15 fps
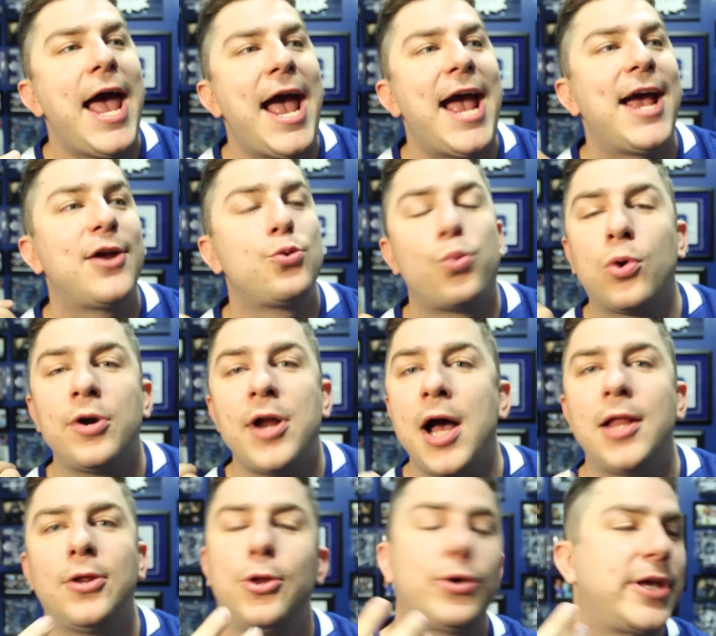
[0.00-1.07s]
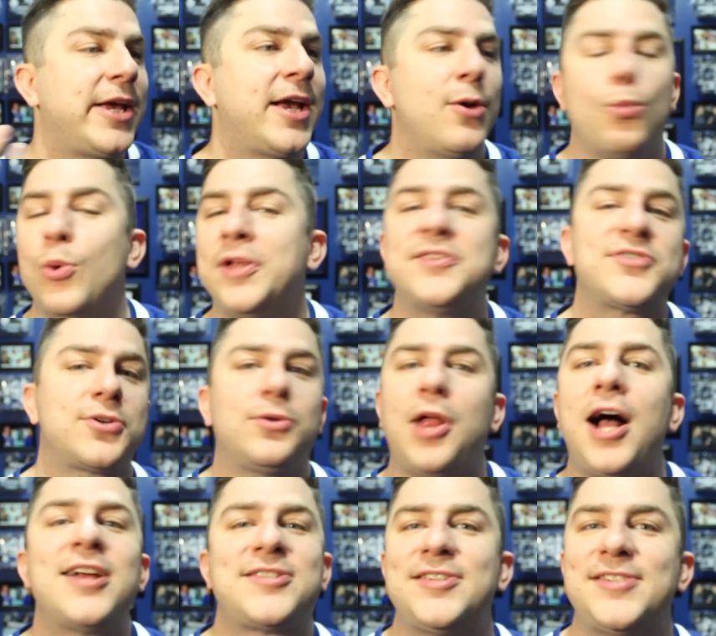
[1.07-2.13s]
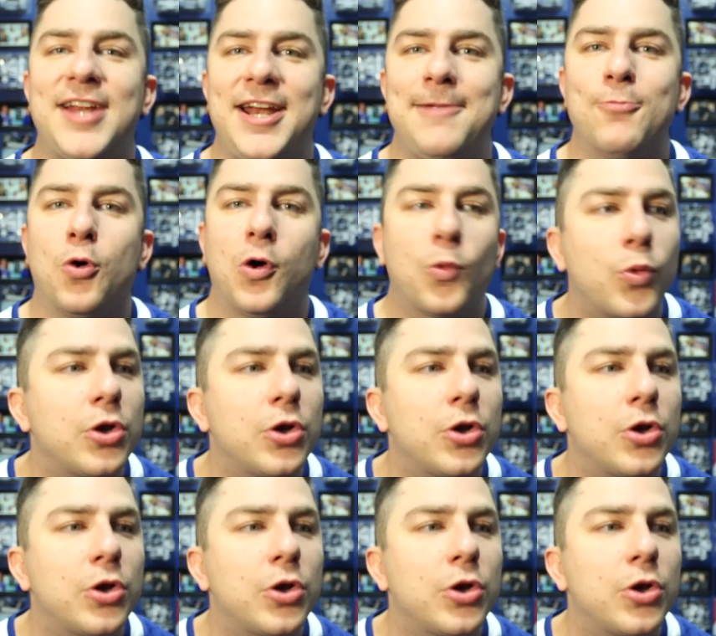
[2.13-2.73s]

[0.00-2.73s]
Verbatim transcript: and we're not looking at wins or losses anymore.